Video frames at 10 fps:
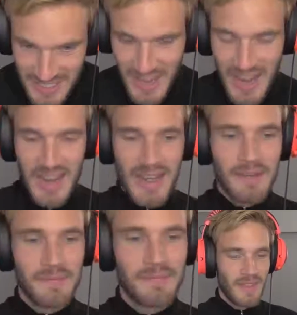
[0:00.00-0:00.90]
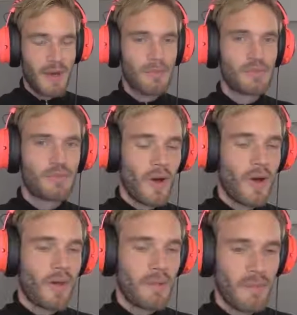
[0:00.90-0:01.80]
Damn, I was
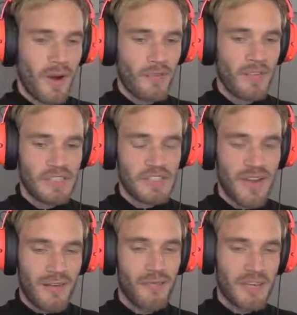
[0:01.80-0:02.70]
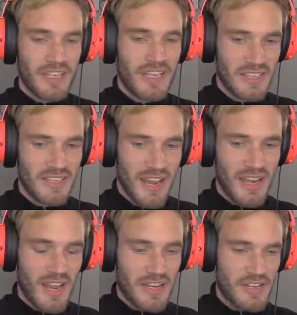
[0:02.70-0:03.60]
wrong. Marvel is not for
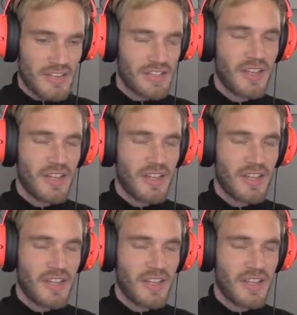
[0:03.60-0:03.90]
teenagers.